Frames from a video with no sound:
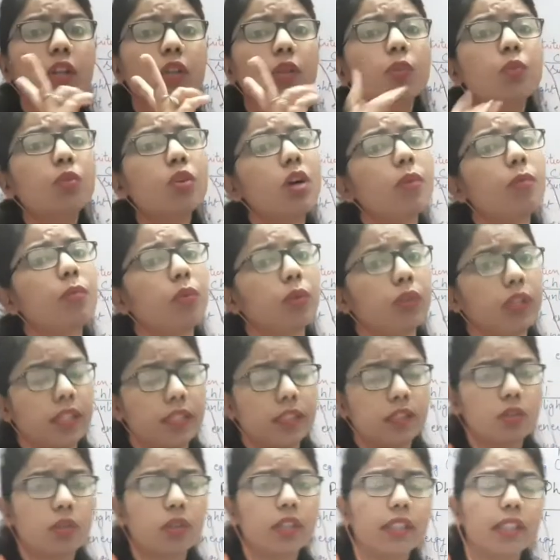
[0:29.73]
two
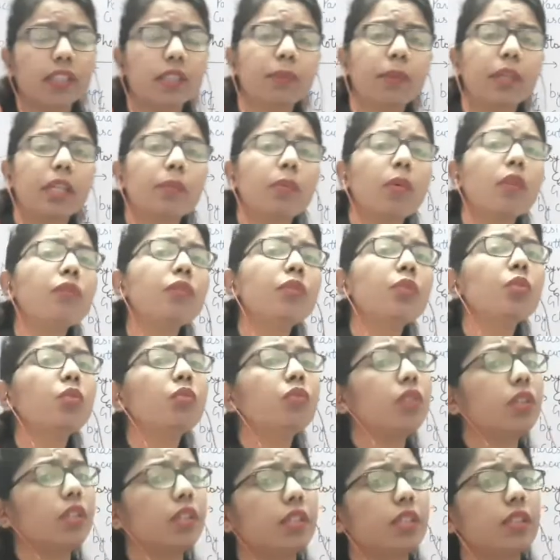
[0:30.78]
components, or it is made up of two
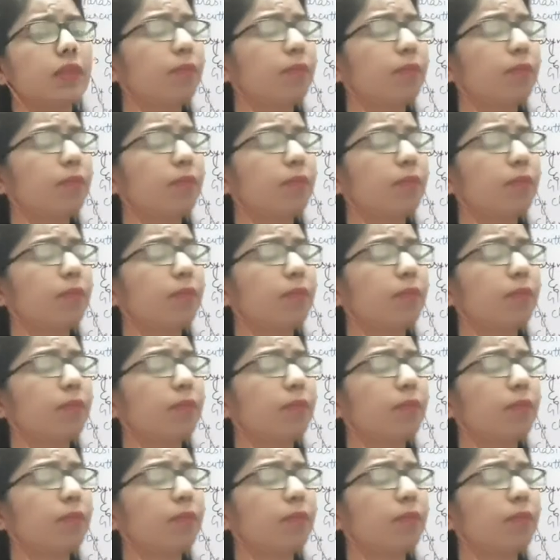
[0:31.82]
words,